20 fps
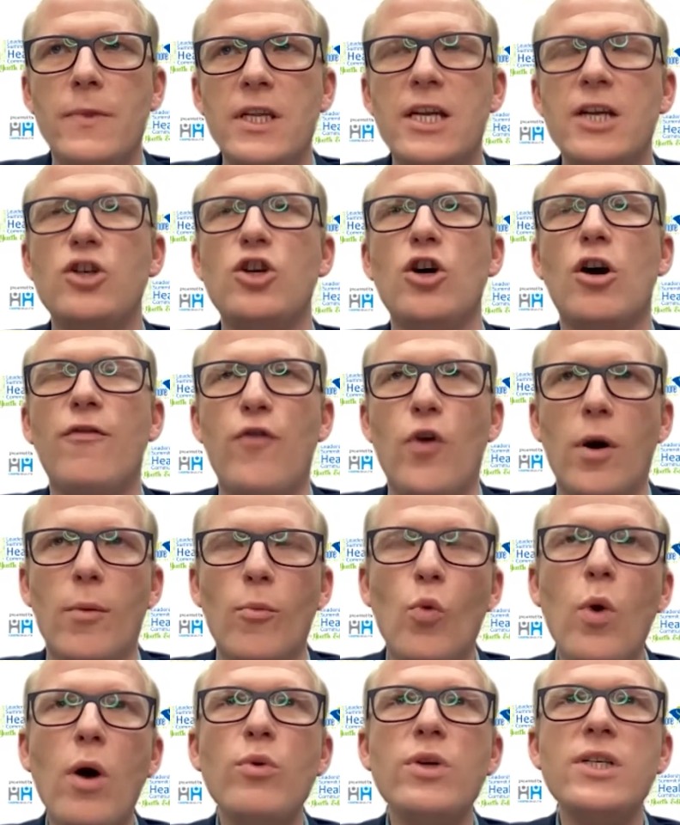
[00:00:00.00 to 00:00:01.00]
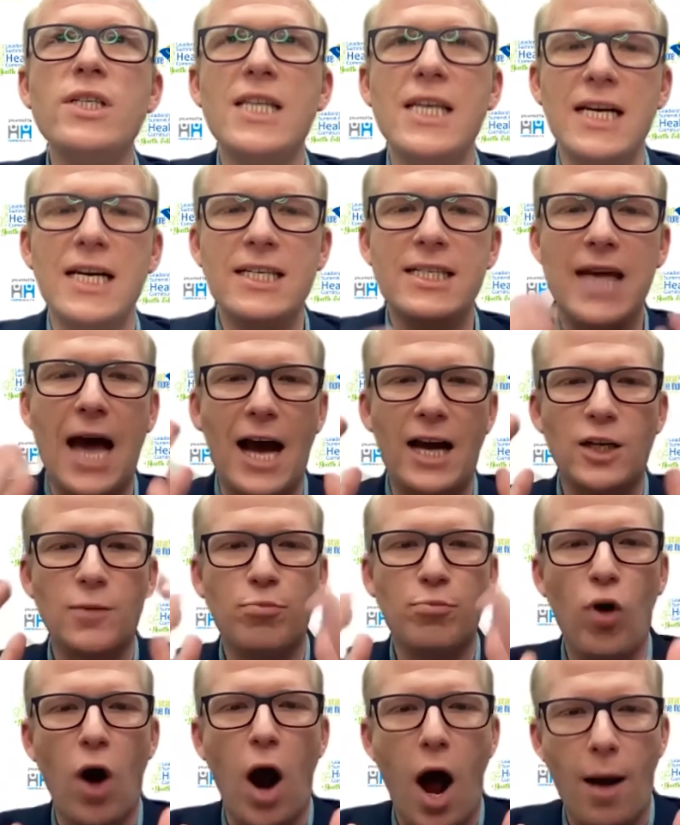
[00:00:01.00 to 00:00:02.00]
did y'all form? What was the
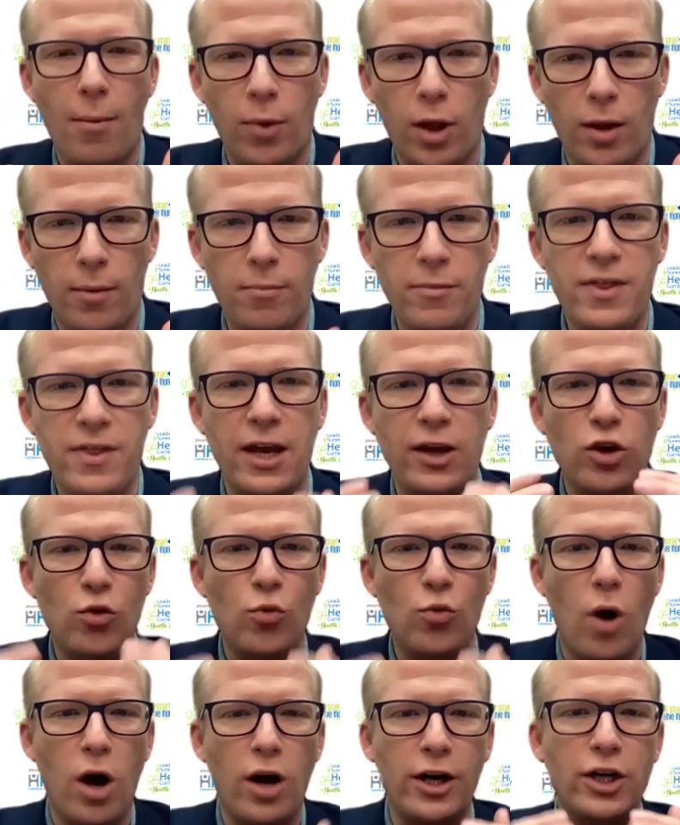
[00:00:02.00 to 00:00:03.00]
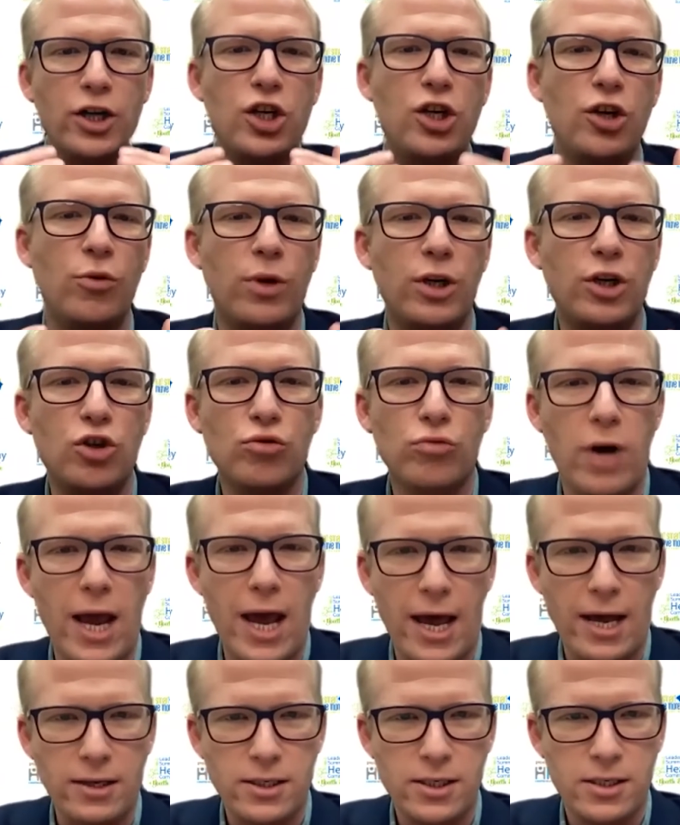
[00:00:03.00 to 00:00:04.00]
exact problem that you wanted to
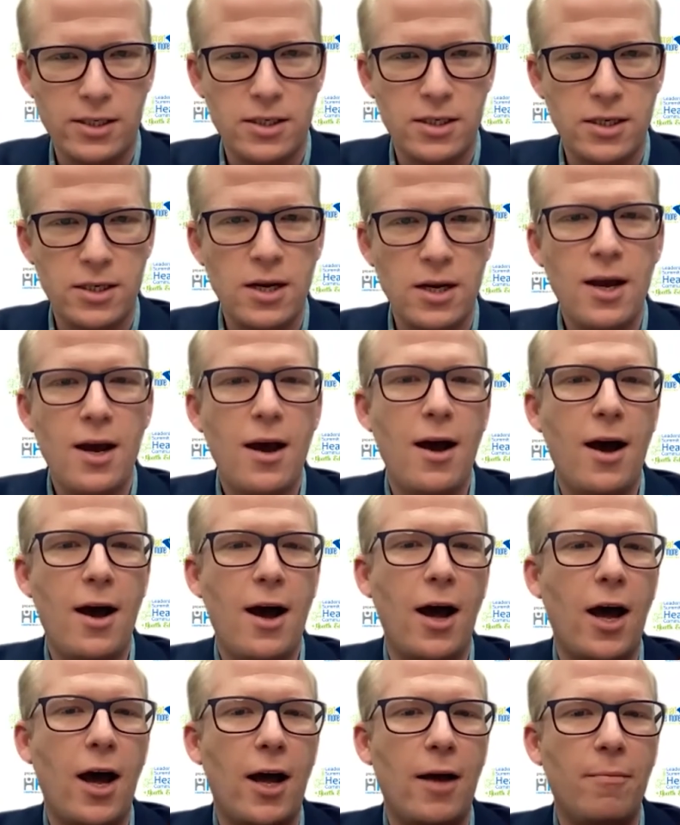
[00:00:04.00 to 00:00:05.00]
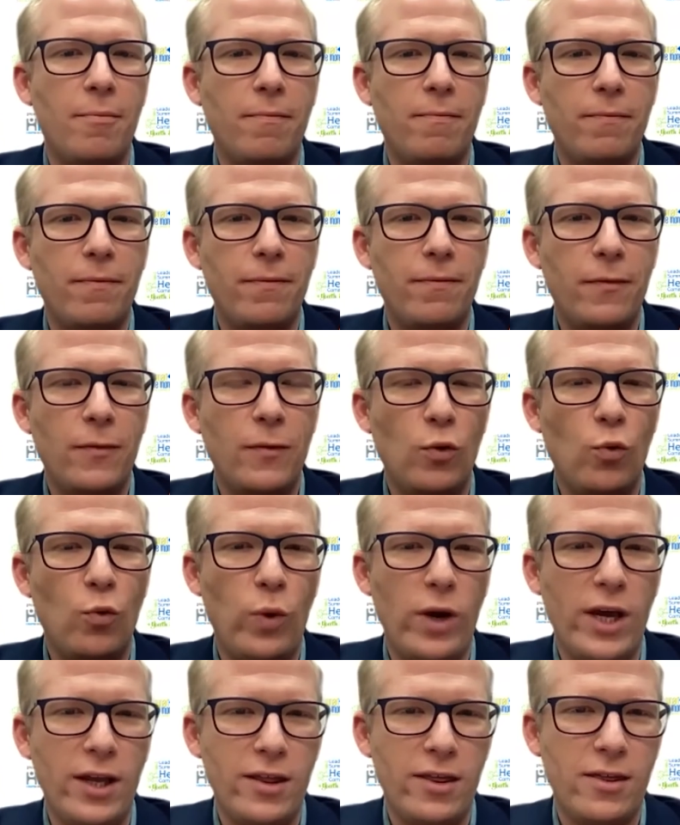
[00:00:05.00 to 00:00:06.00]
address
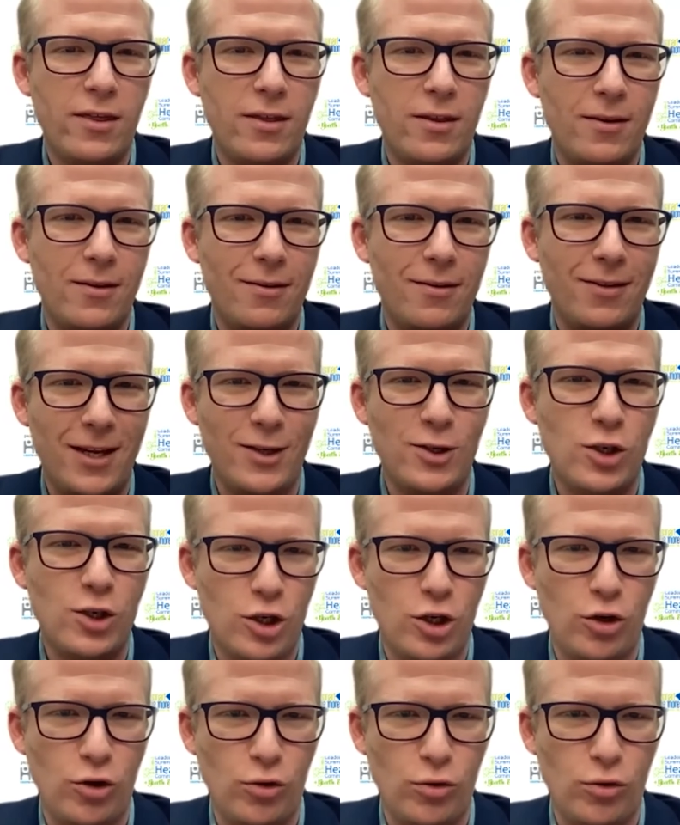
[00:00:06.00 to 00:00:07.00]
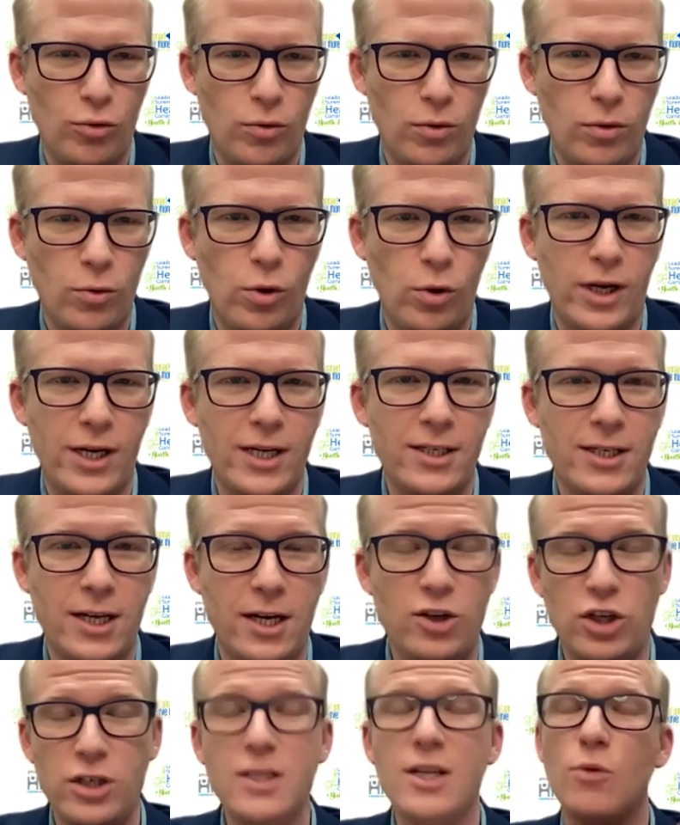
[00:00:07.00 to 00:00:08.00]
with these two
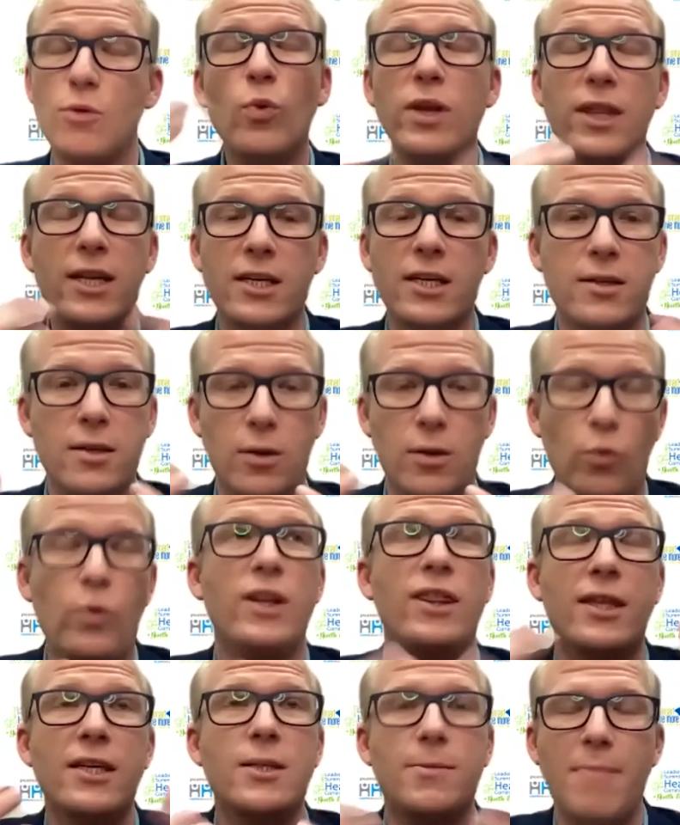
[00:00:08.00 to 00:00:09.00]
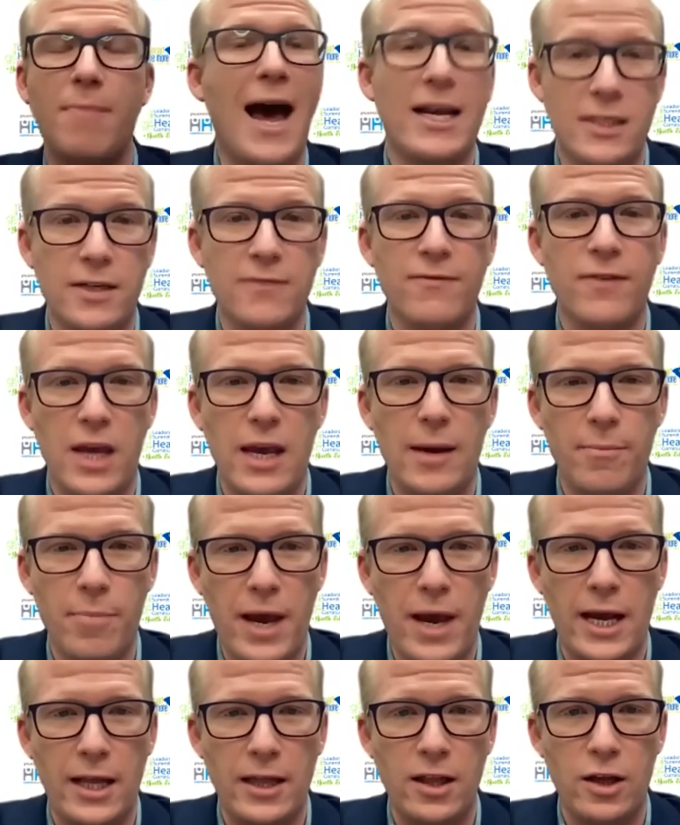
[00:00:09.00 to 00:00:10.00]
organizations, and with this massive
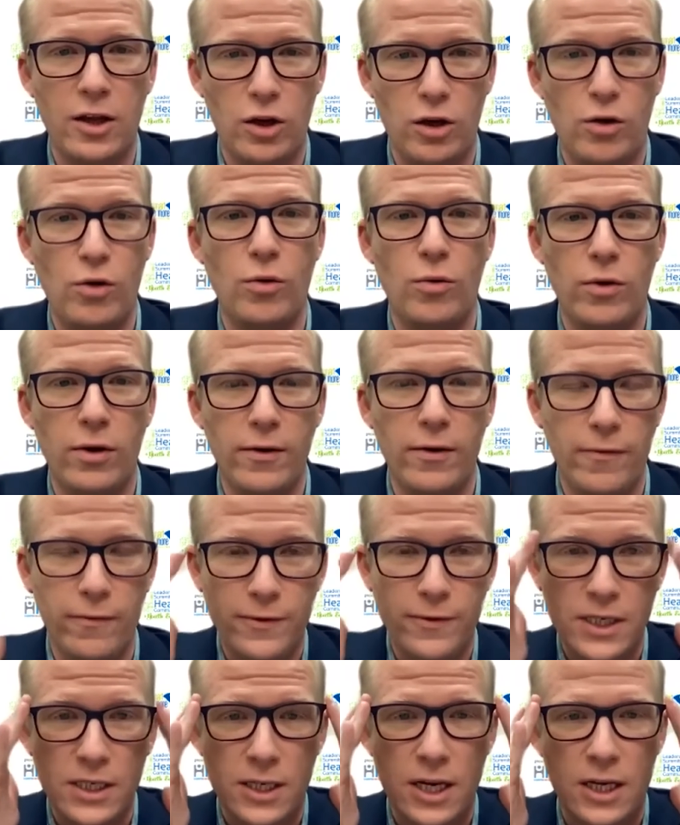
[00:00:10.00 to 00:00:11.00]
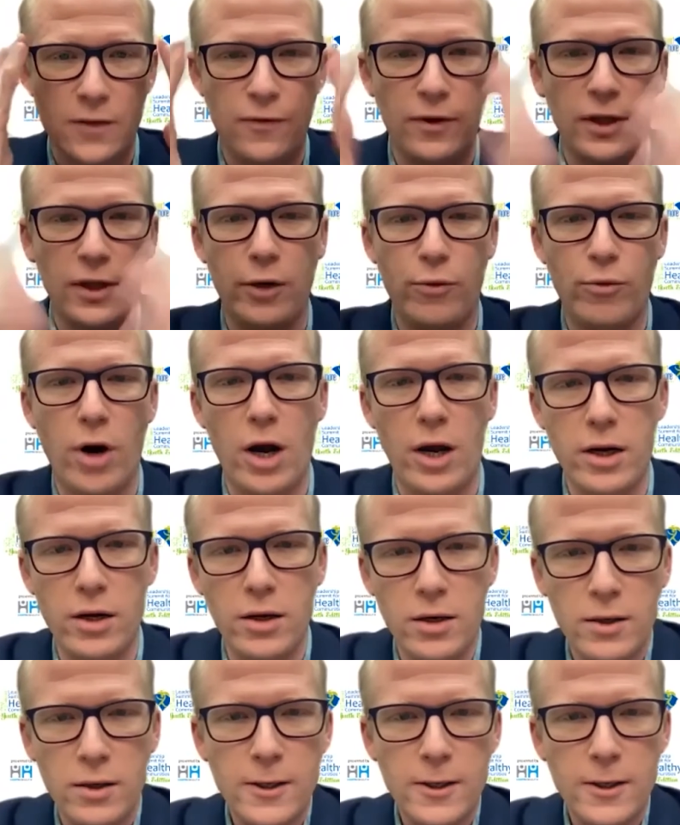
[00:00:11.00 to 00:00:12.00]
campaign that you have successfully run?